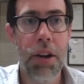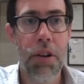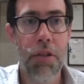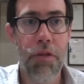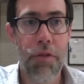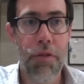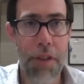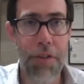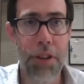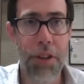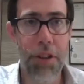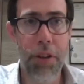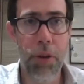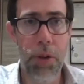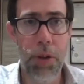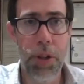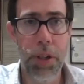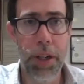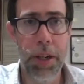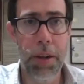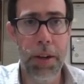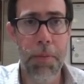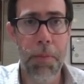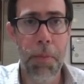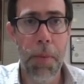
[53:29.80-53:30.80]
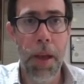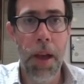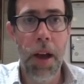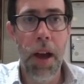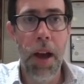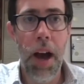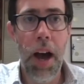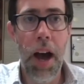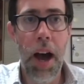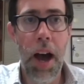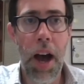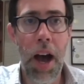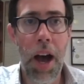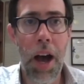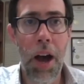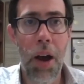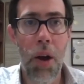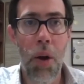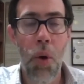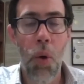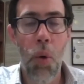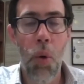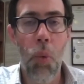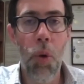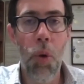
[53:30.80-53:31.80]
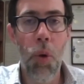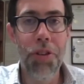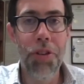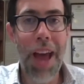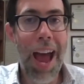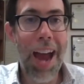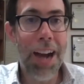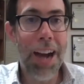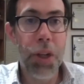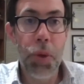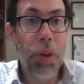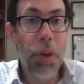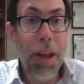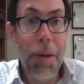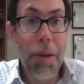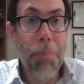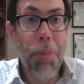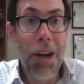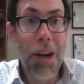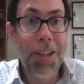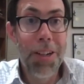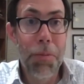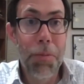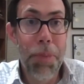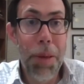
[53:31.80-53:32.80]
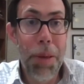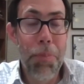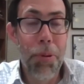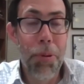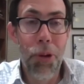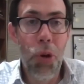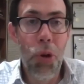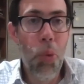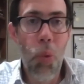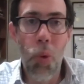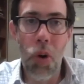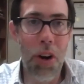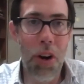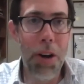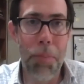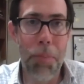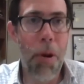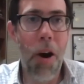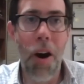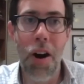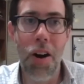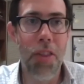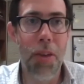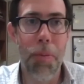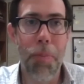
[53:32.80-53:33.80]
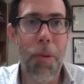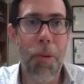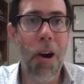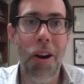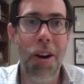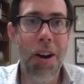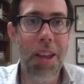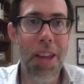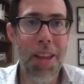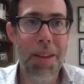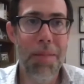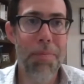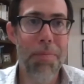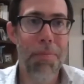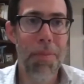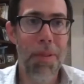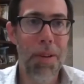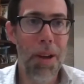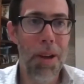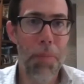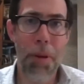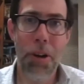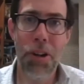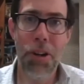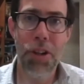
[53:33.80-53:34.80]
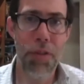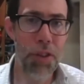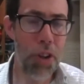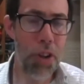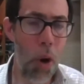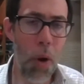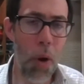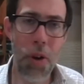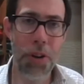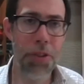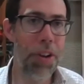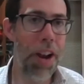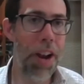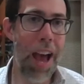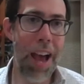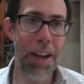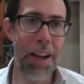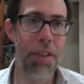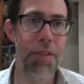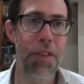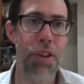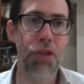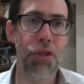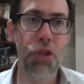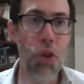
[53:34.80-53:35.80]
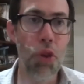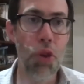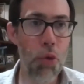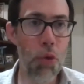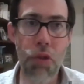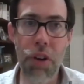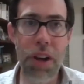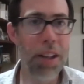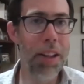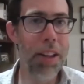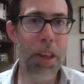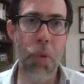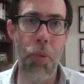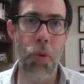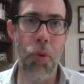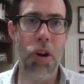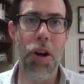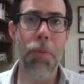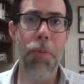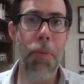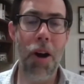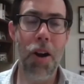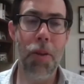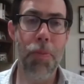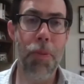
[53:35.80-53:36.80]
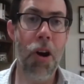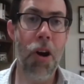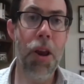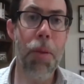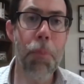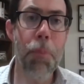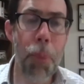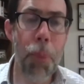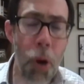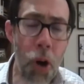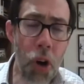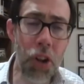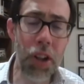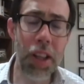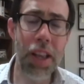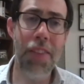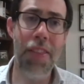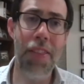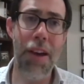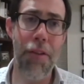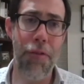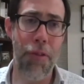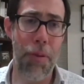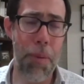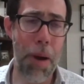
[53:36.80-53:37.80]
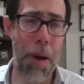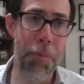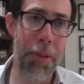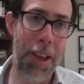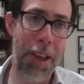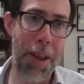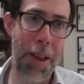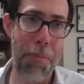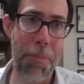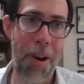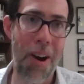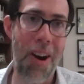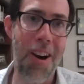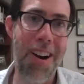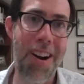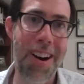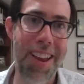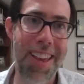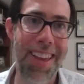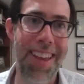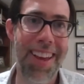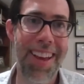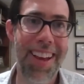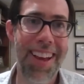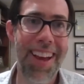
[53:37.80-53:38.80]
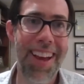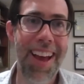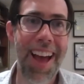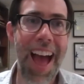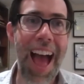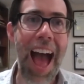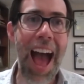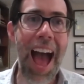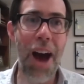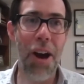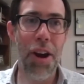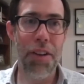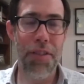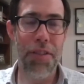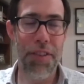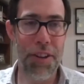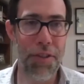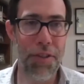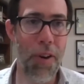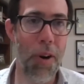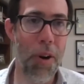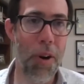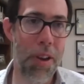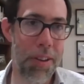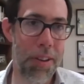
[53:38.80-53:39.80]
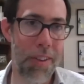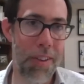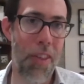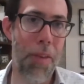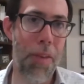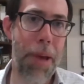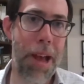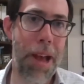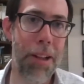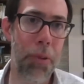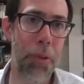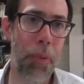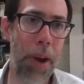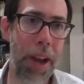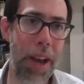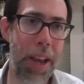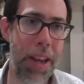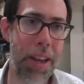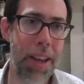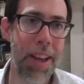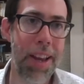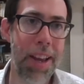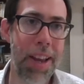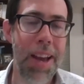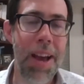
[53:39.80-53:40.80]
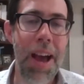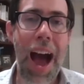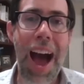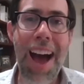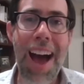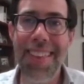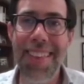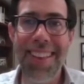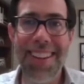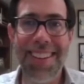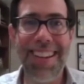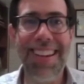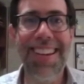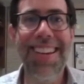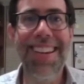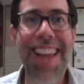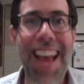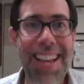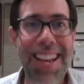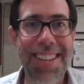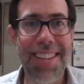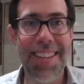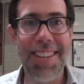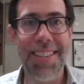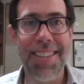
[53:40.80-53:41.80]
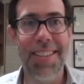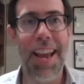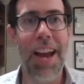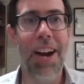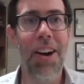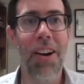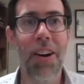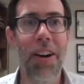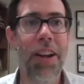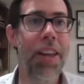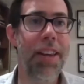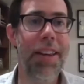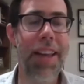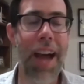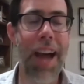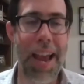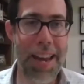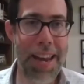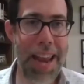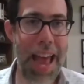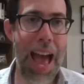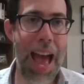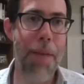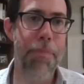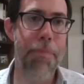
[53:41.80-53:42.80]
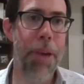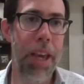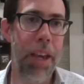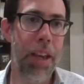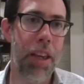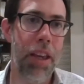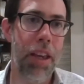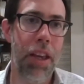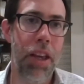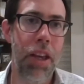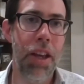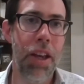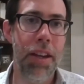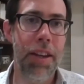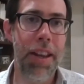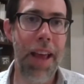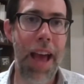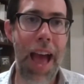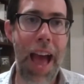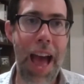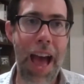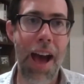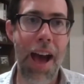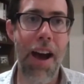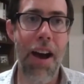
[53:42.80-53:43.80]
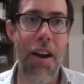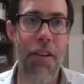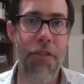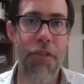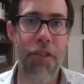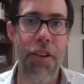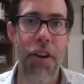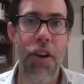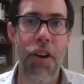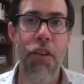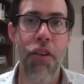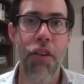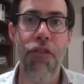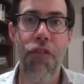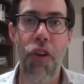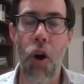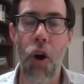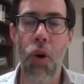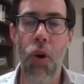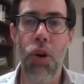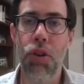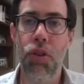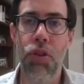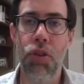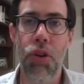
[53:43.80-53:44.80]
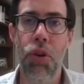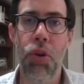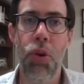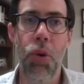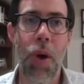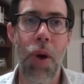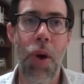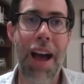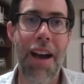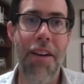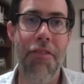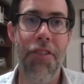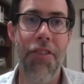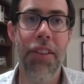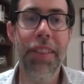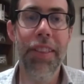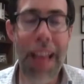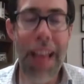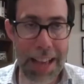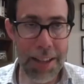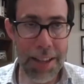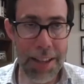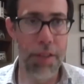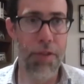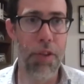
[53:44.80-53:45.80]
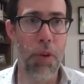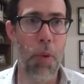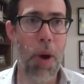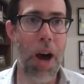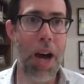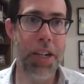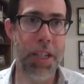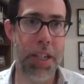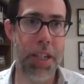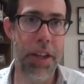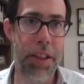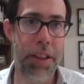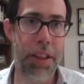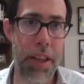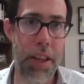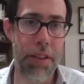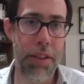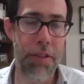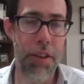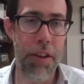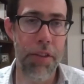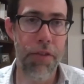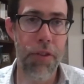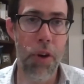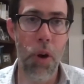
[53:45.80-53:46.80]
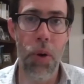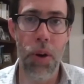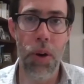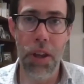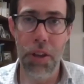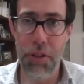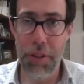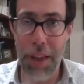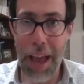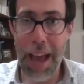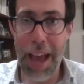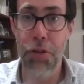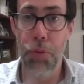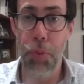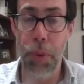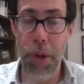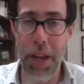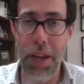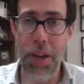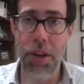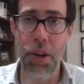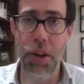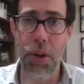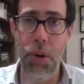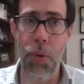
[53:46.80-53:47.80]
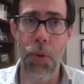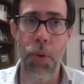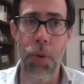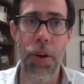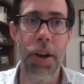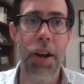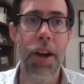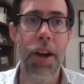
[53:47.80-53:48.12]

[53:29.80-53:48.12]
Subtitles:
Revolution was actually a bunch of people who weren't part of the party, a bunch of donors and activists who really weren't part of the party, pulling that Republican Party out of its focus on the Beltway. I think it's a necessary dynamic to have folks who have less of a Washington, D.C. focus, as we do,